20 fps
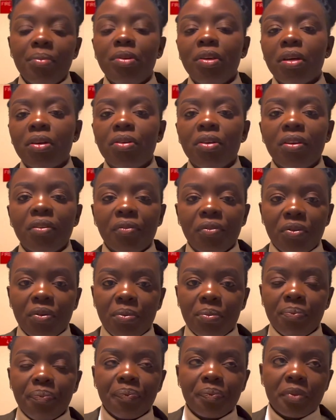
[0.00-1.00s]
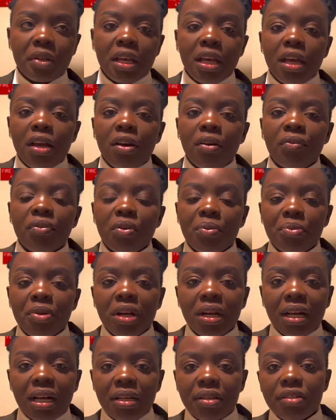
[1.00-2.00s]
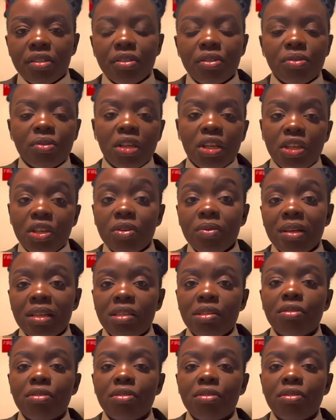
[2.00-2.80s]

you're going from your country to the US.